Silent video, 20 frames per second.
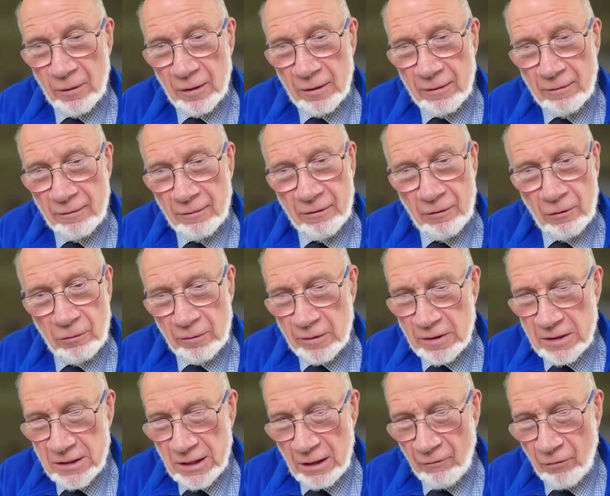But there were
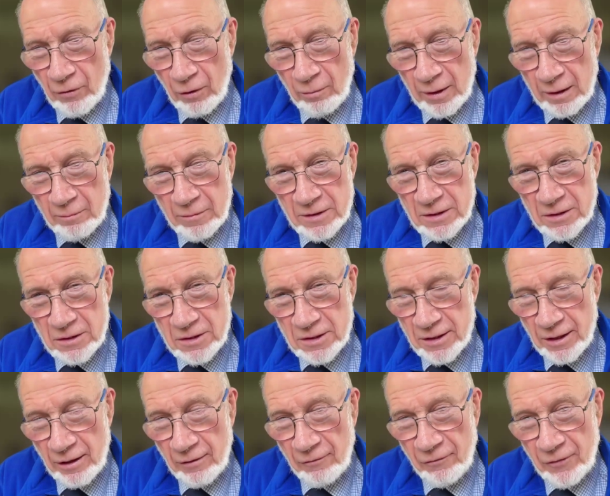always several members of
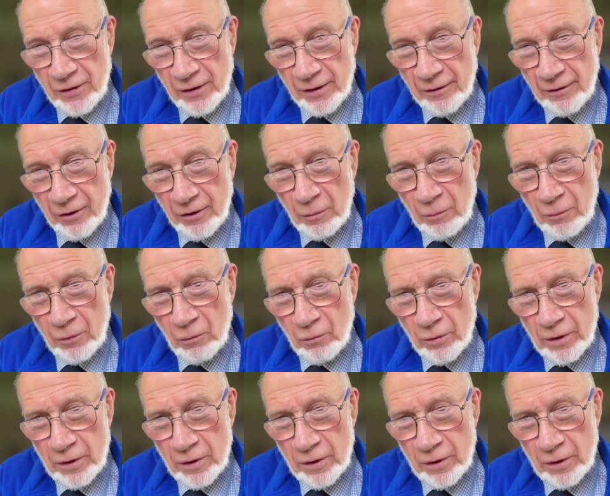staff turned up,